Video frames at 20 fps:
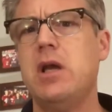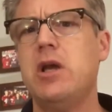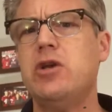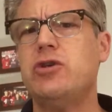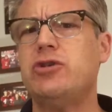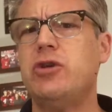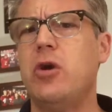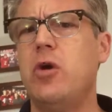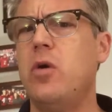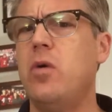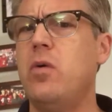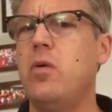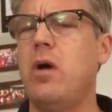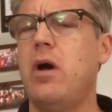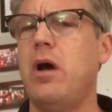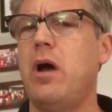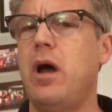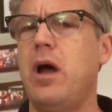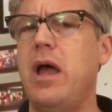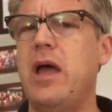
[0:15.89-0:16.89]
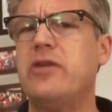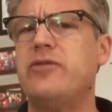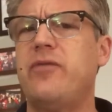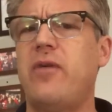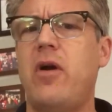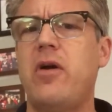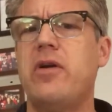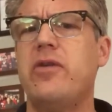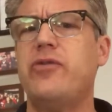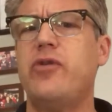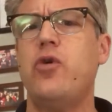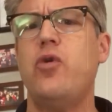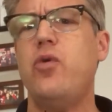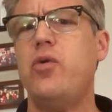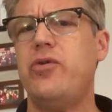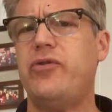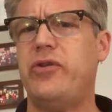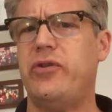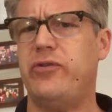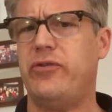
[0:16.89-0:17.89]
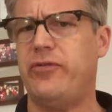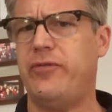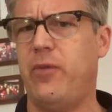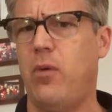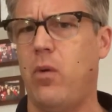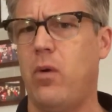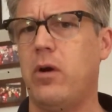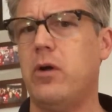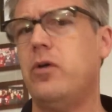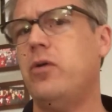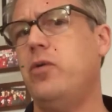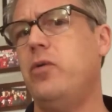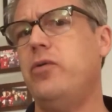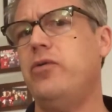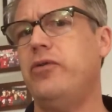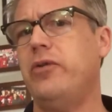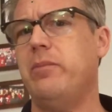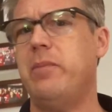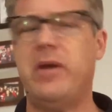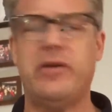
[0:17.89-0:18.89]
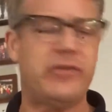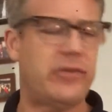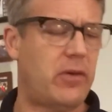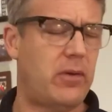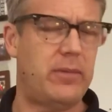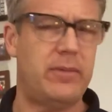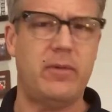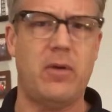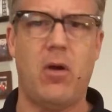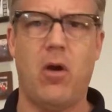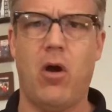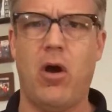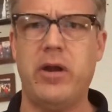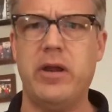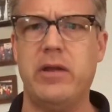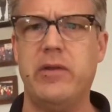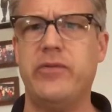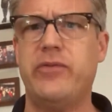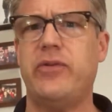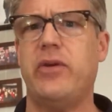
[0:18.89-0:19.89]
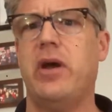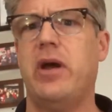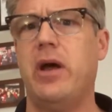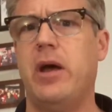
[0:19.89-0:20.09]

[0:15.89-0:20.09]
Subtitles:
So as far as who is it's for, who is the best audience,